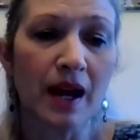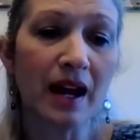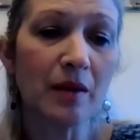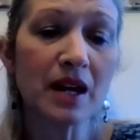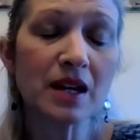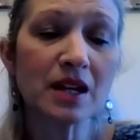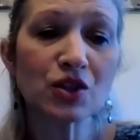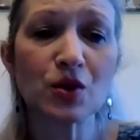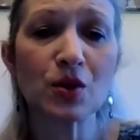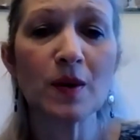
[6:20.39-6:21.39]
and making
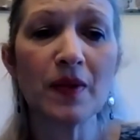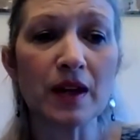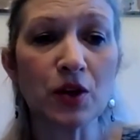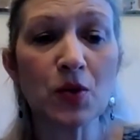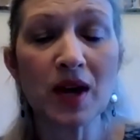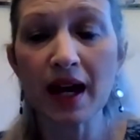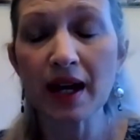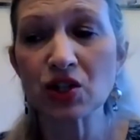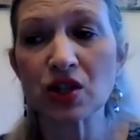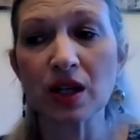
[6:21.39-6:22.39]
sure that you
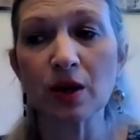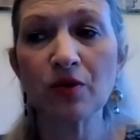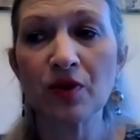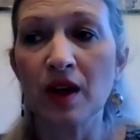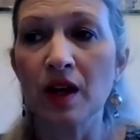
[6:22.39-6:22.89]
catch if